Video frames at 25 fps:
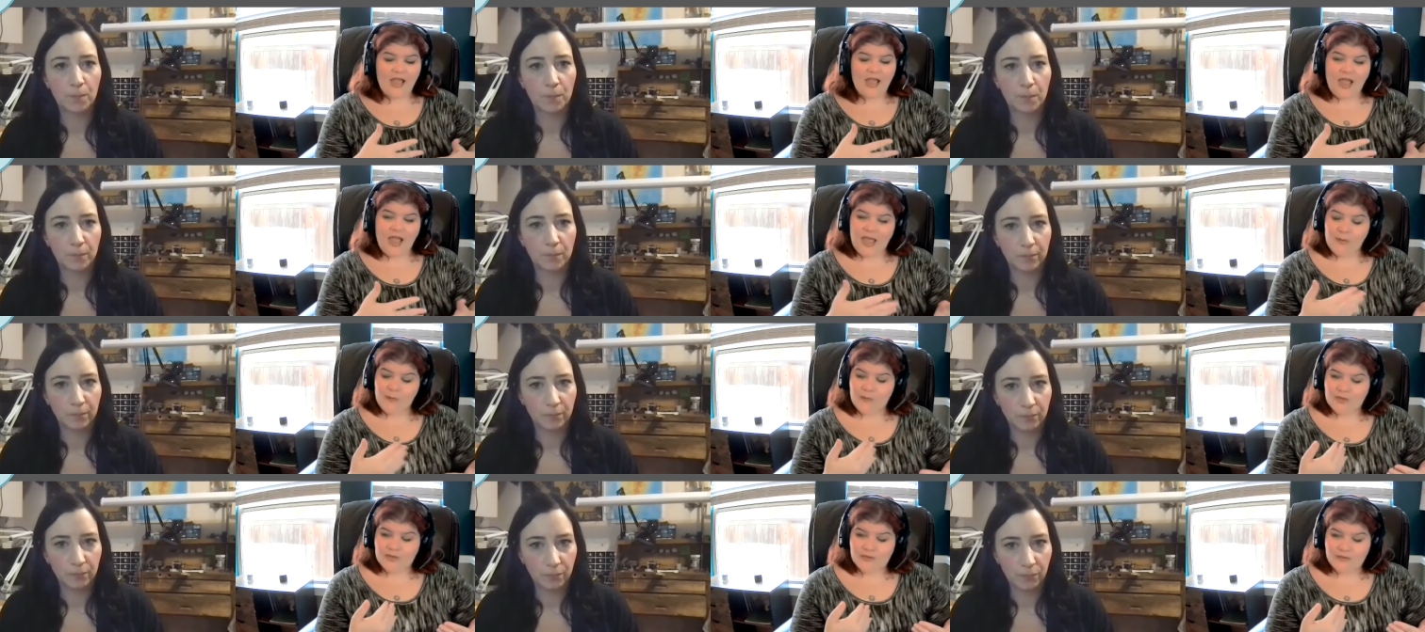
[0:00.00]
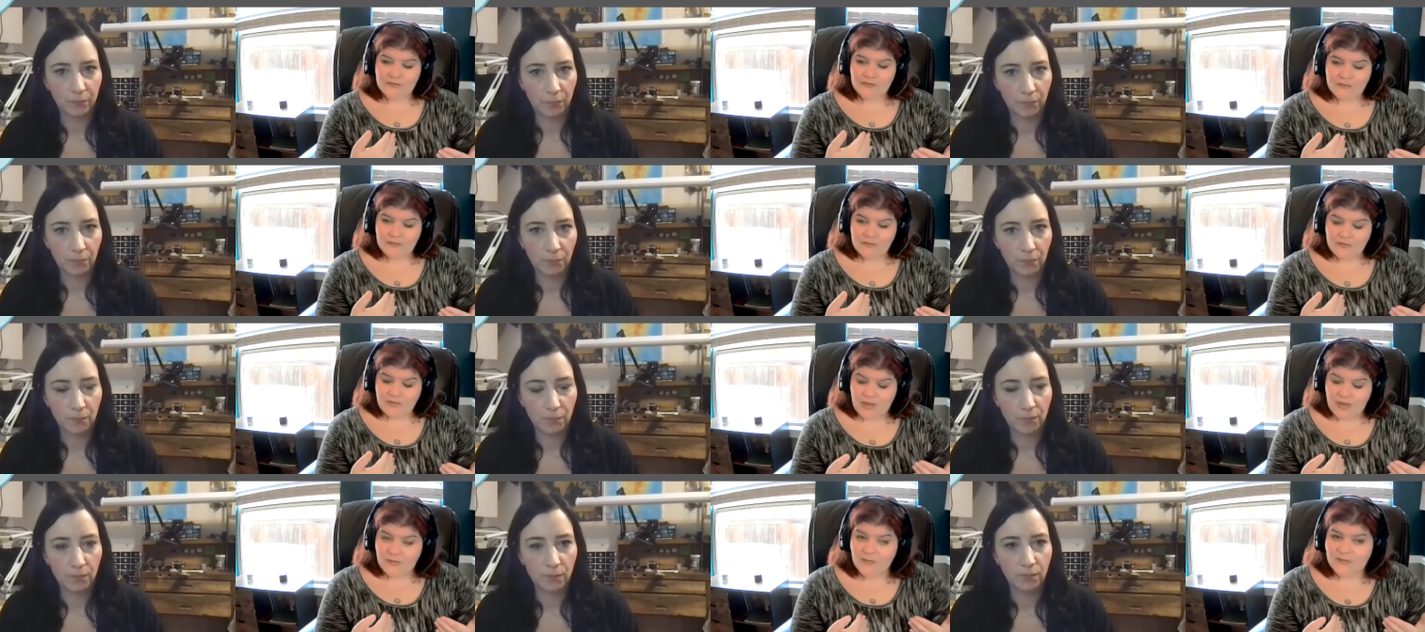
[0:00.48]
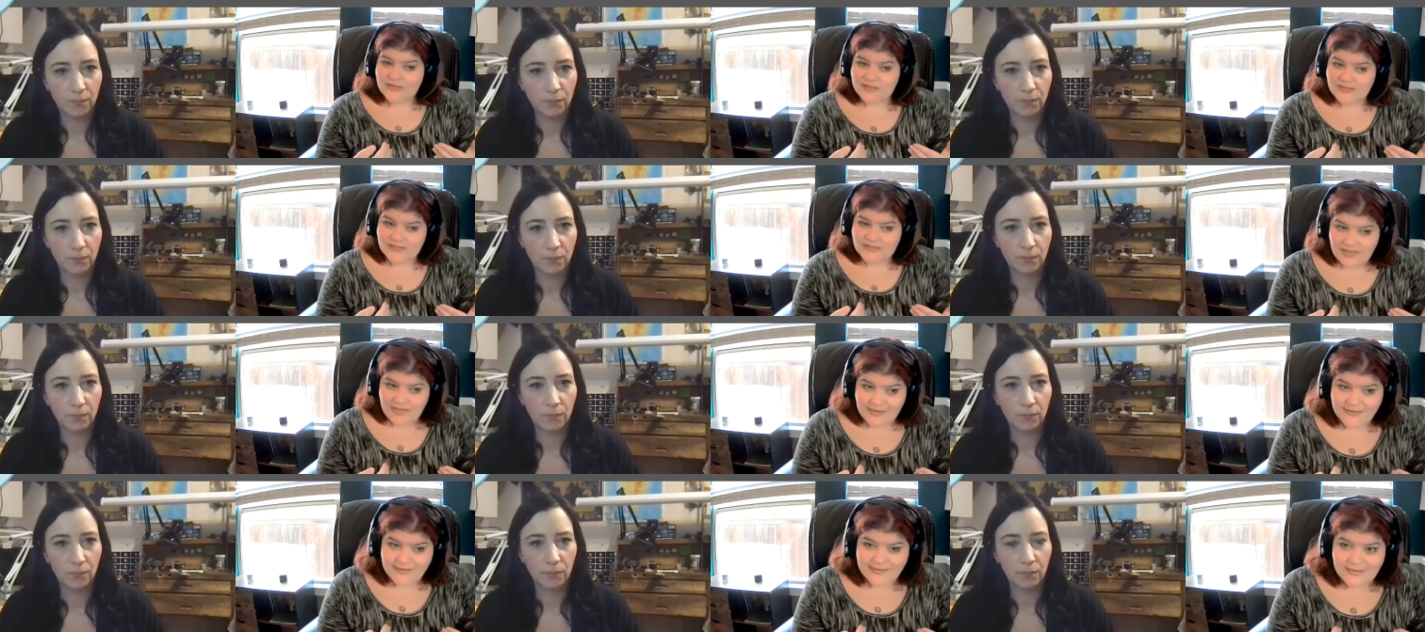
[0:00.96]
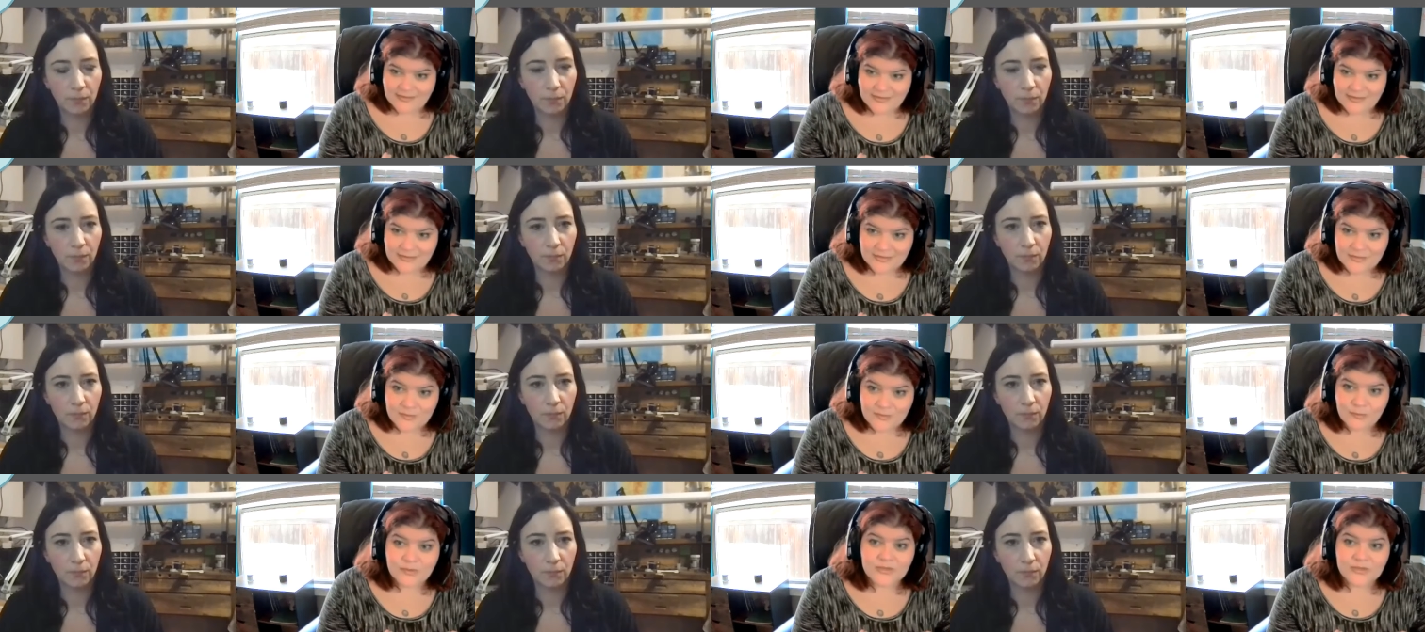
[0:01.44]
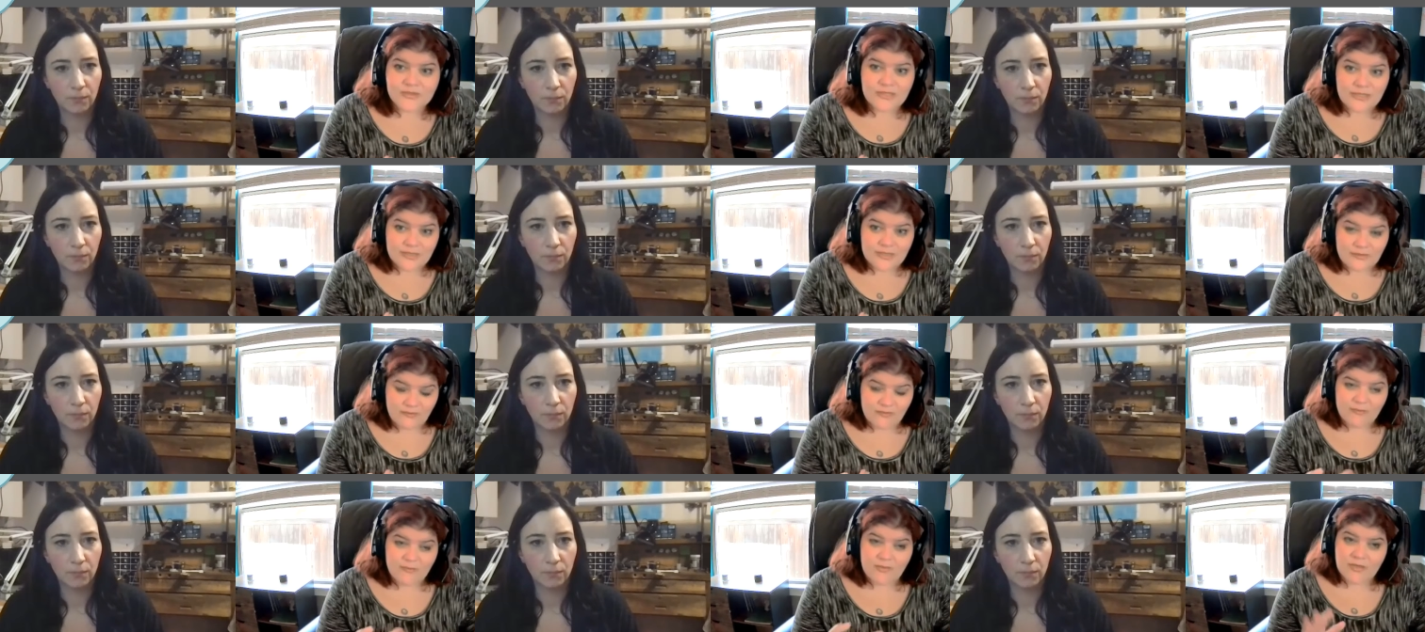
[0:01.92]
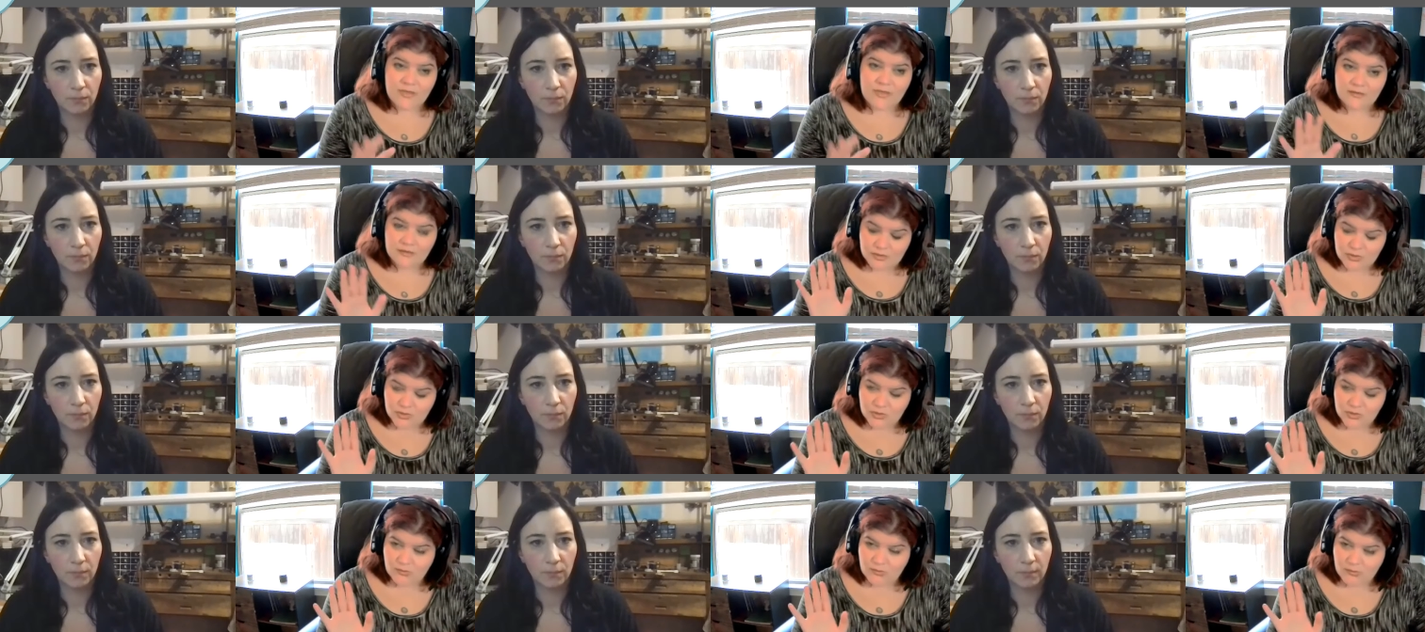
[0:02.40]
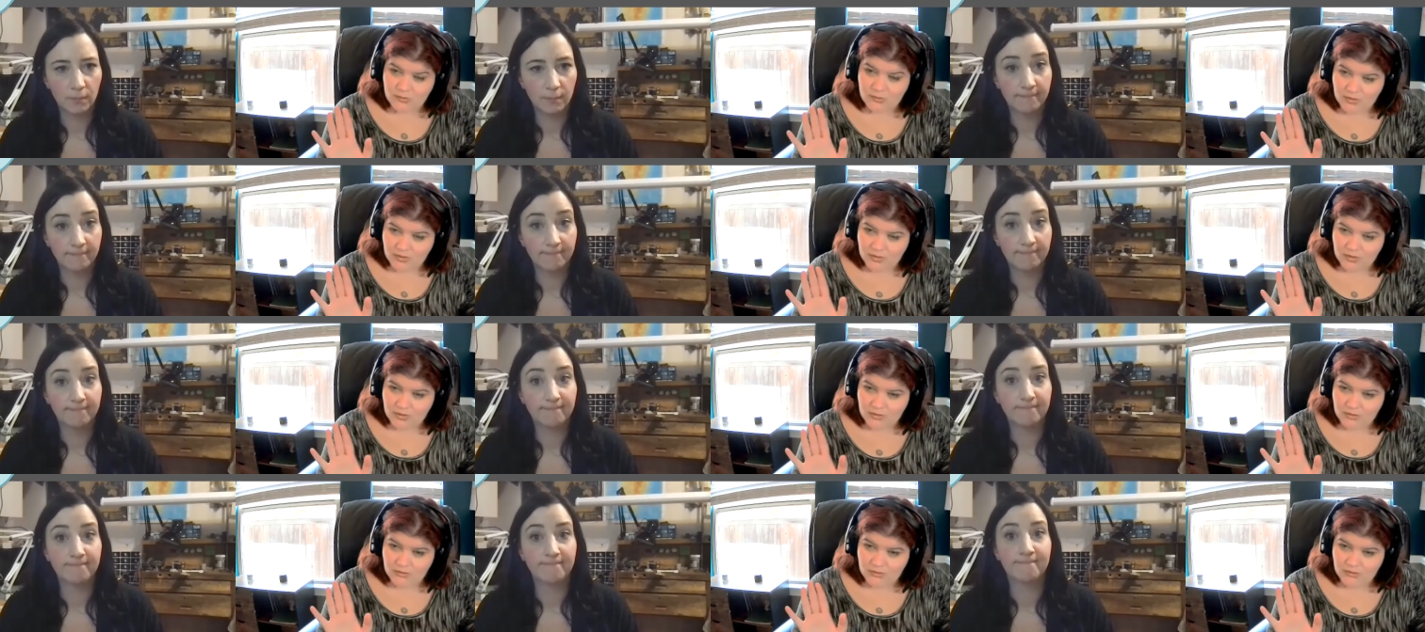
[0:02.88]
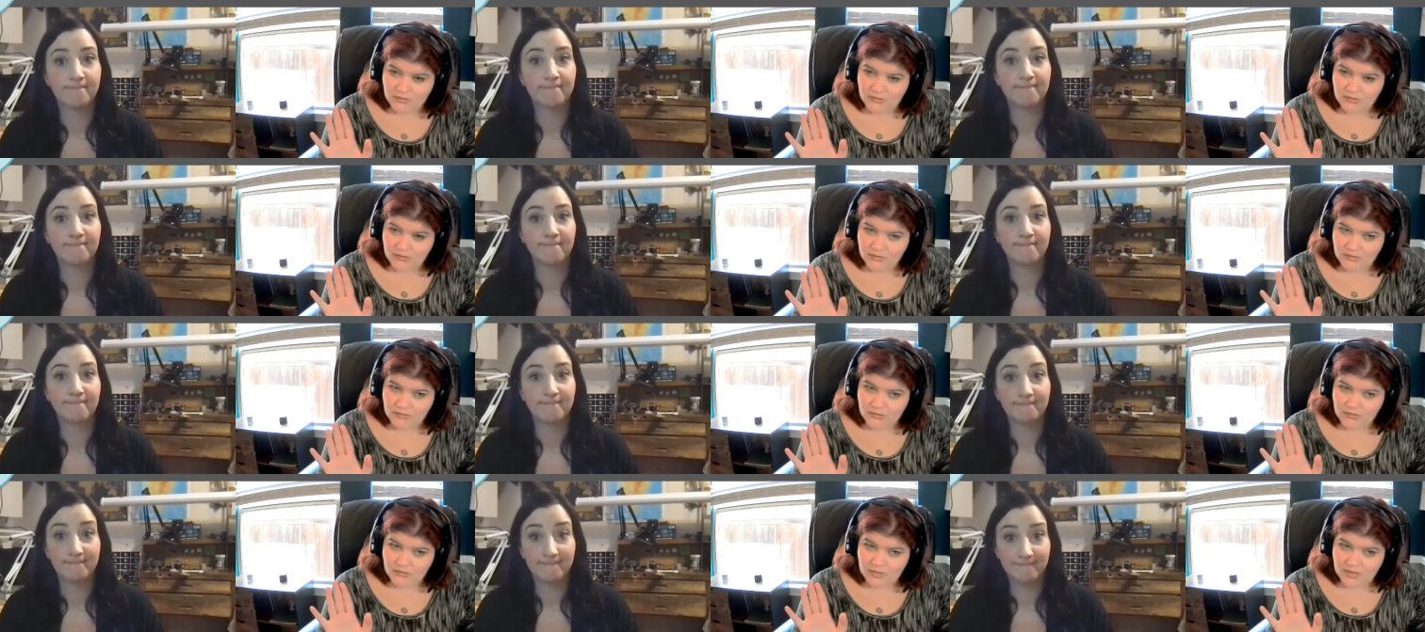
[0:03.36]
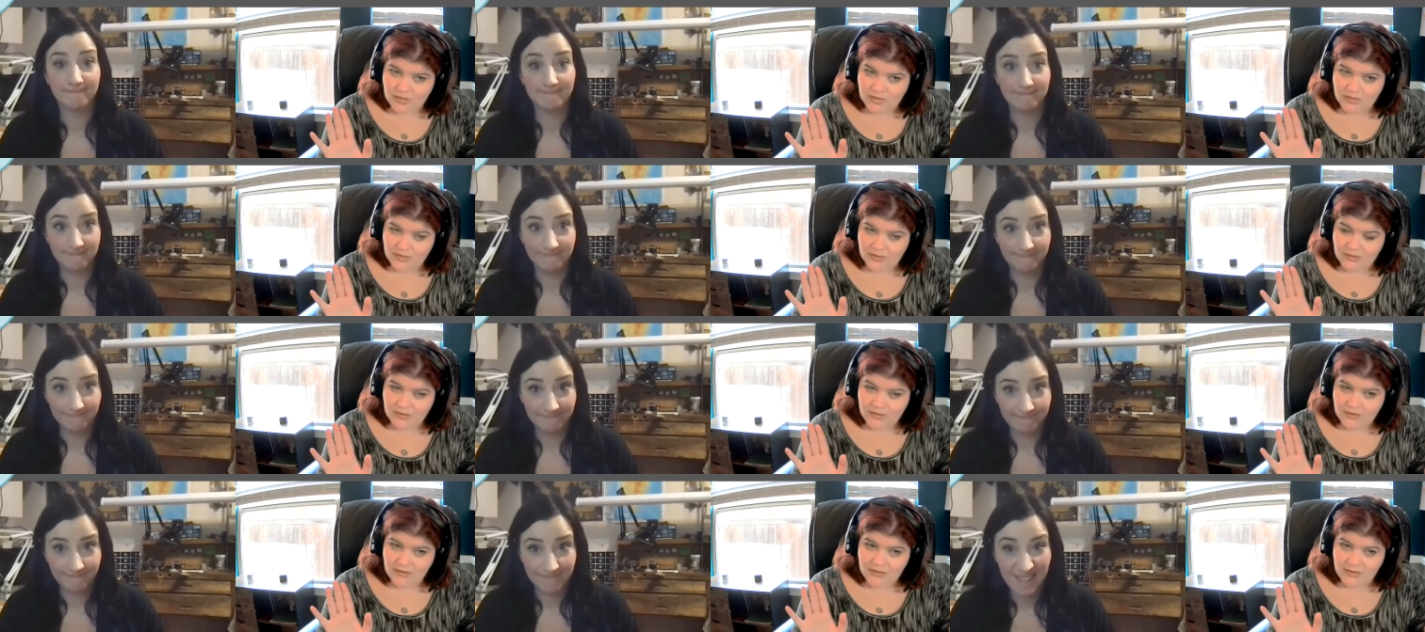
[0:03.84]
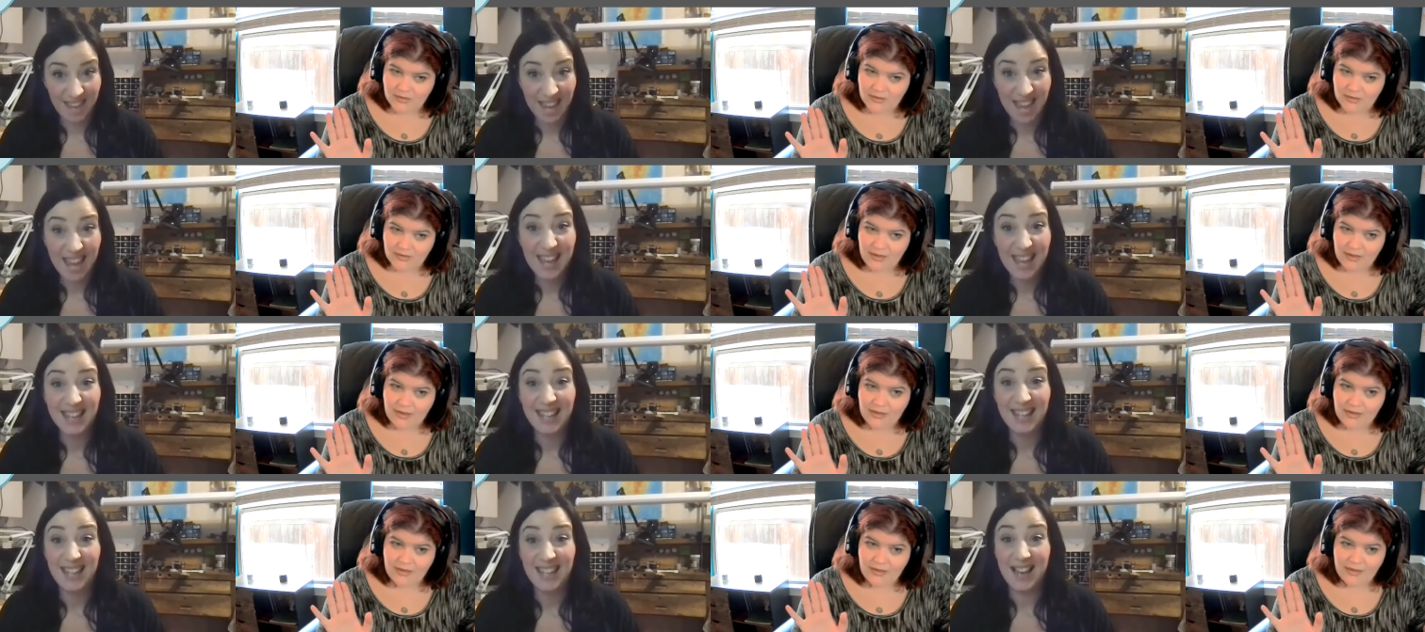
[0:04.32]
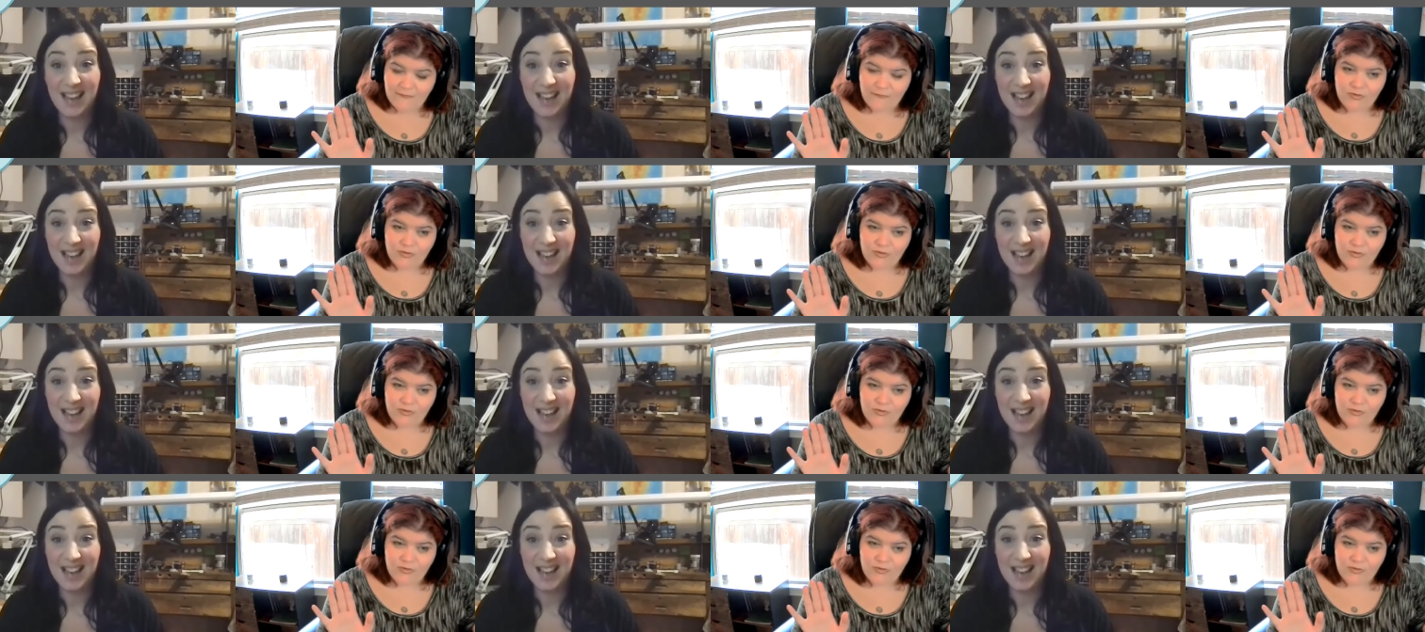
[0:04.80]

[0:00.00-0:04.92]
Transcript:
Speaker 1: I'm in I'm in Texas. Believe me, the cheer market, like yeah.